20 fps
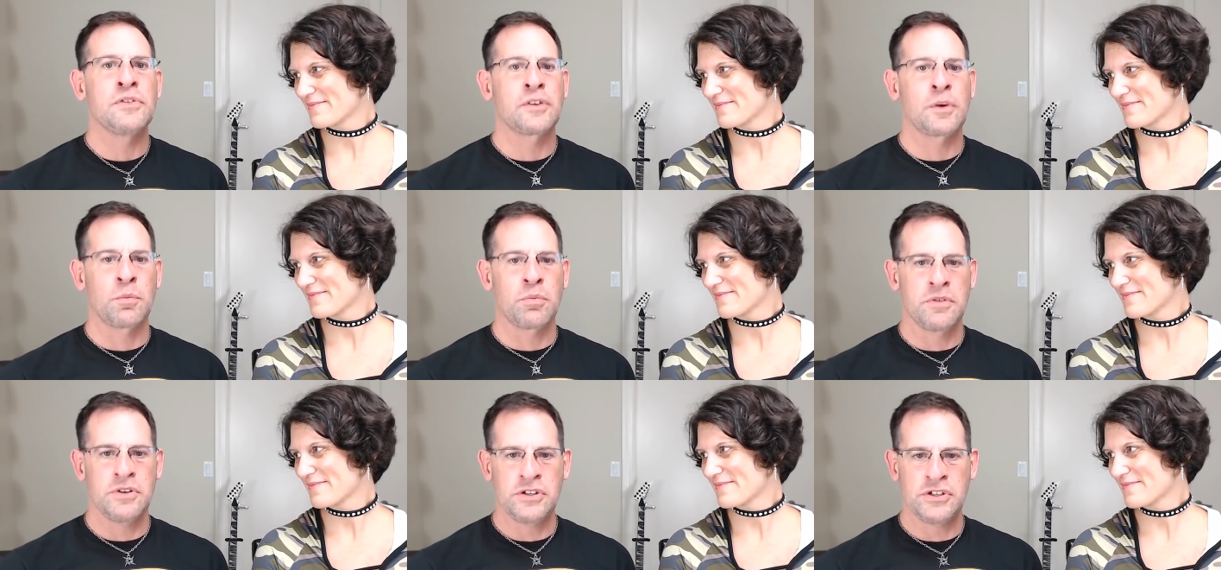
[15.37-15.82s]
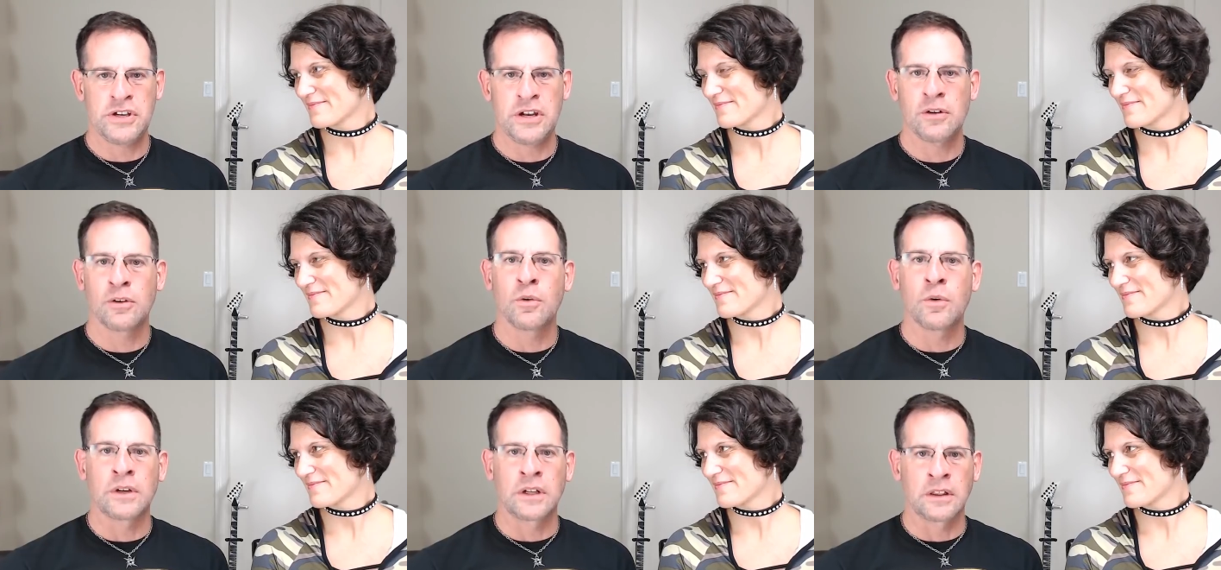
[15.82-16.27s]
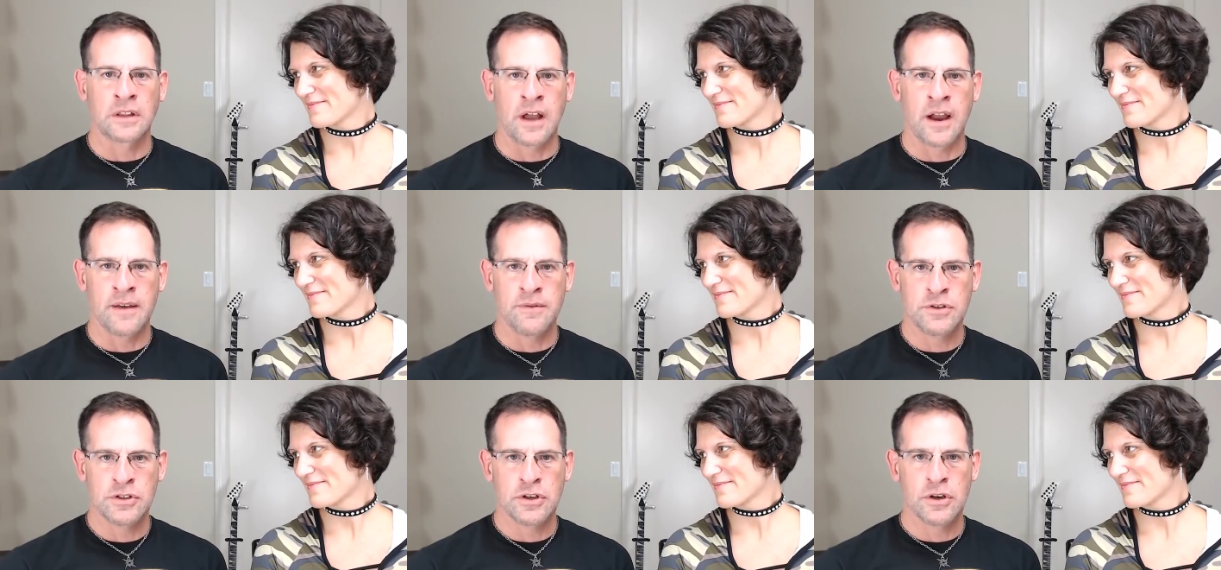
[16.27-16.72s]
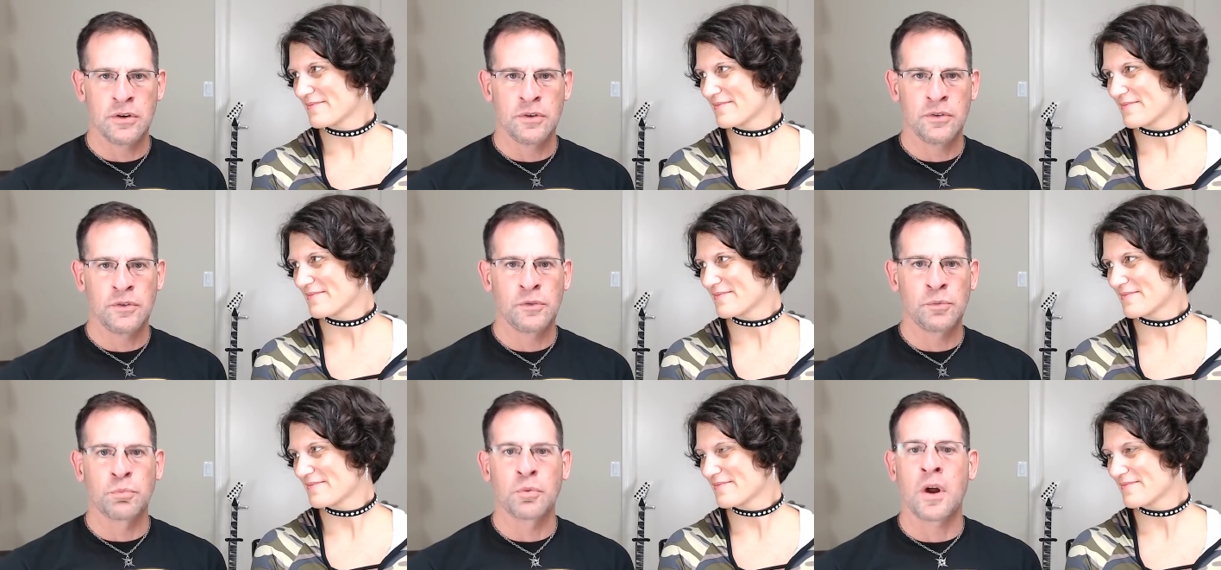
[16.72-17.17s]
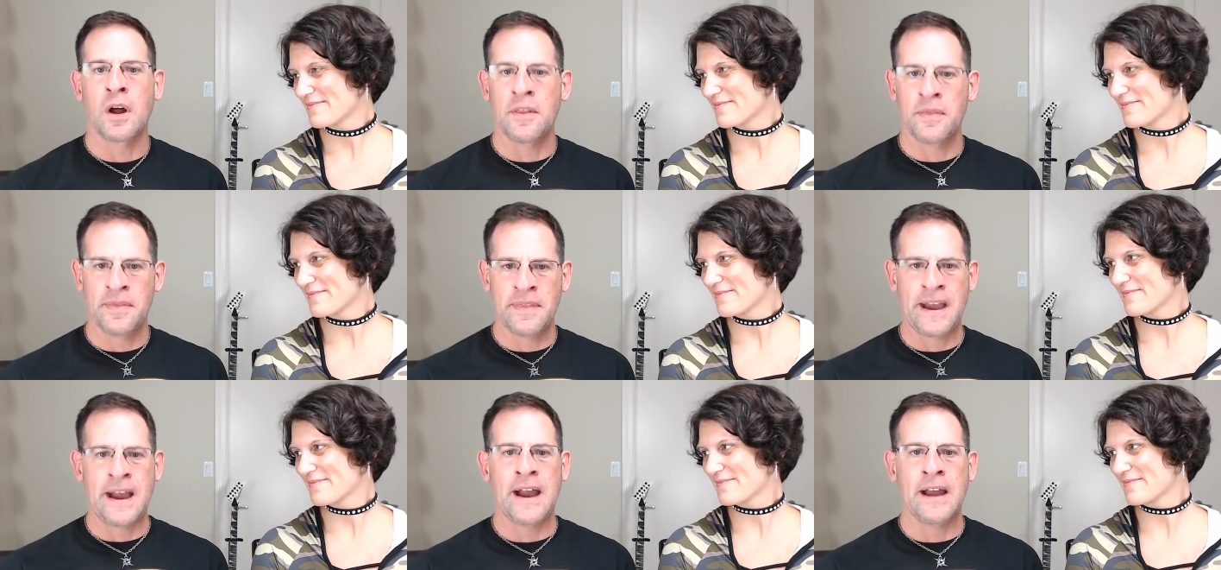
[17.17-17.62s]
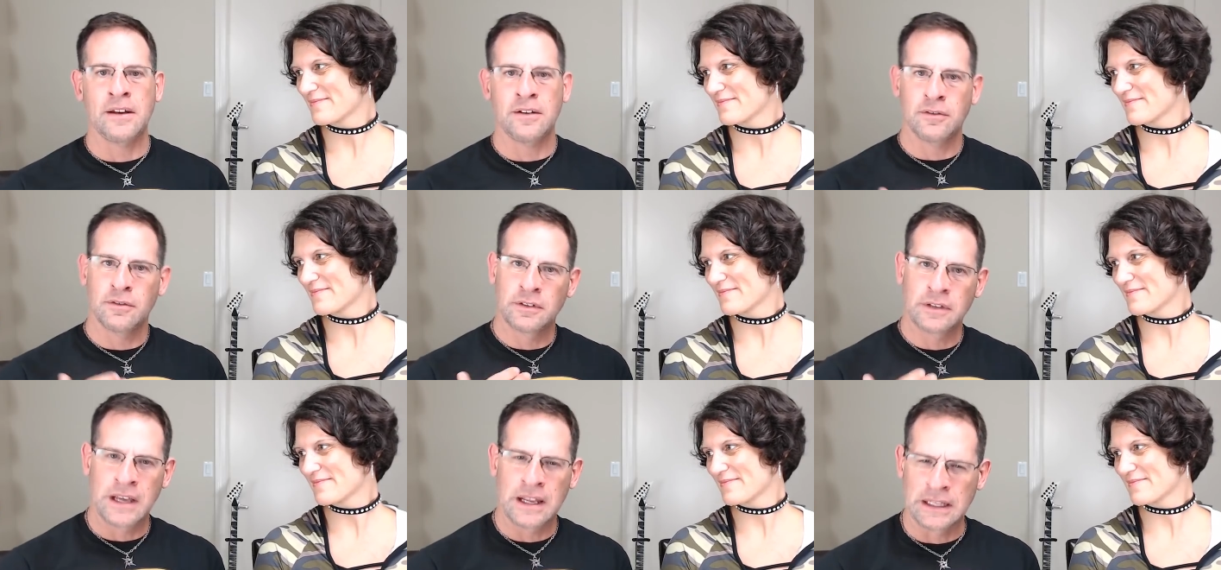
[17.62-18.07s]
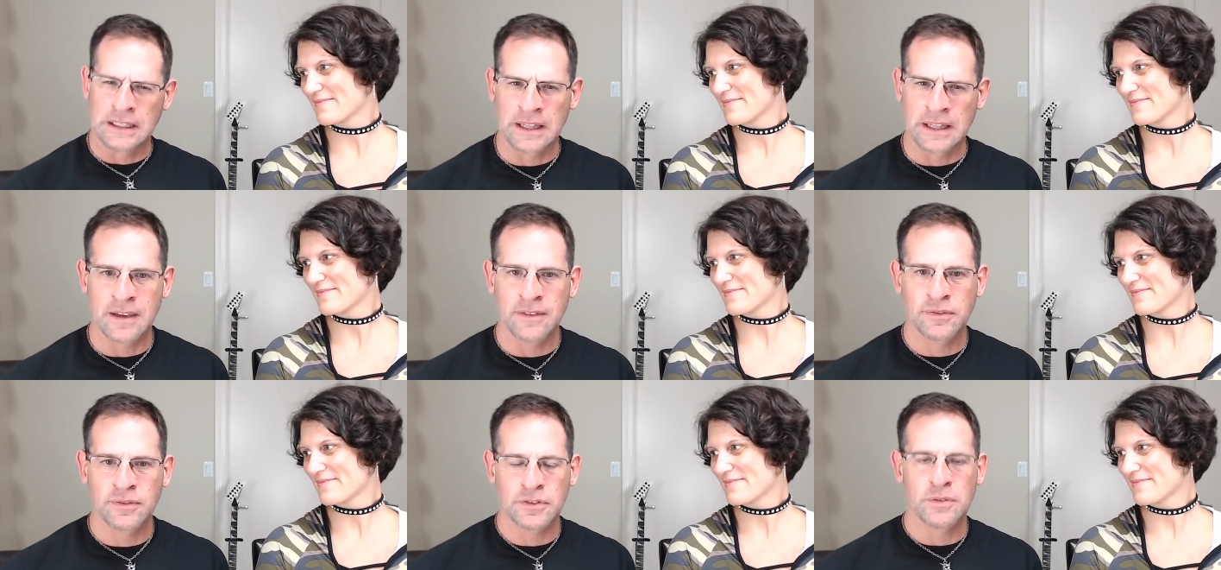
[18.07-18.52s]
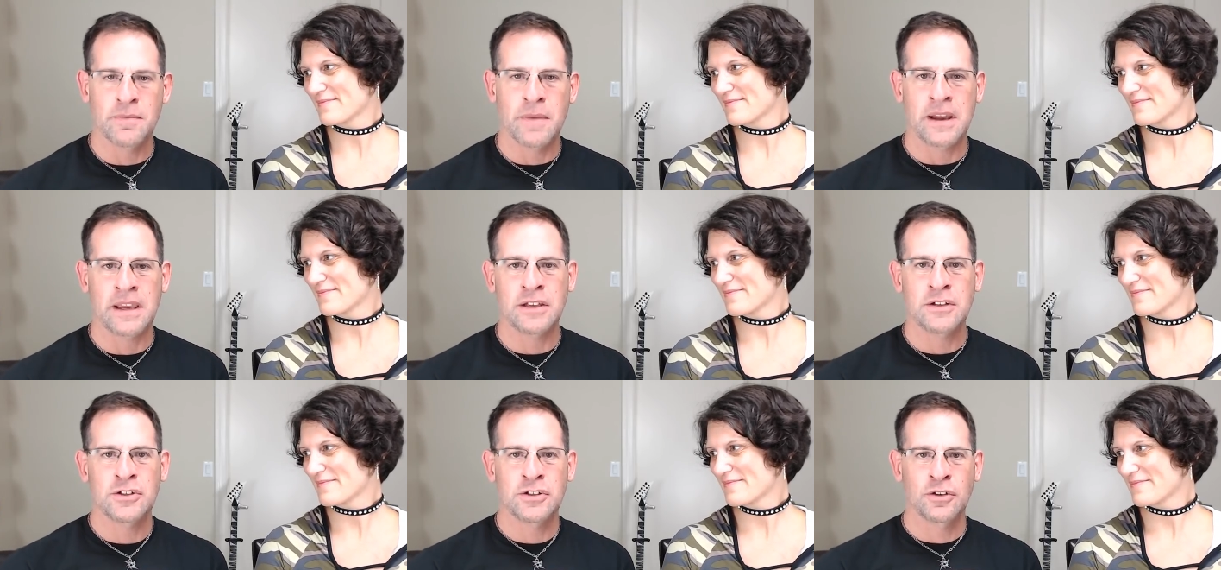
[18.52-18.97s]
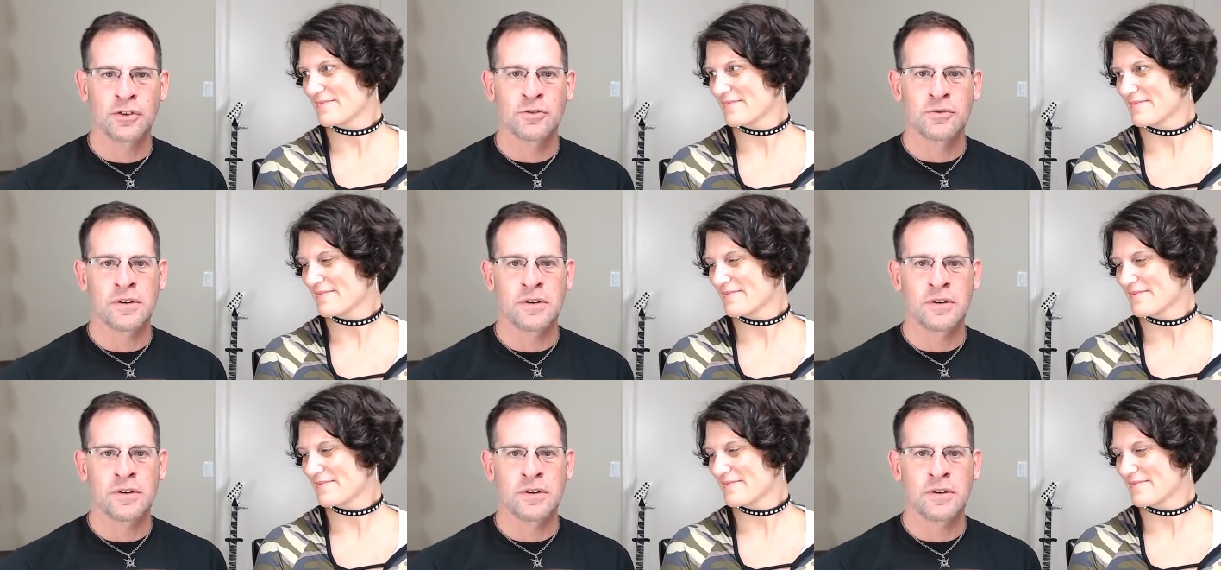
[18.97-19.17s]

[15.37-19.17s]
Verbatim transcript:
Speaker 1: appreciator, going to live shows, brought that kind of life to my children.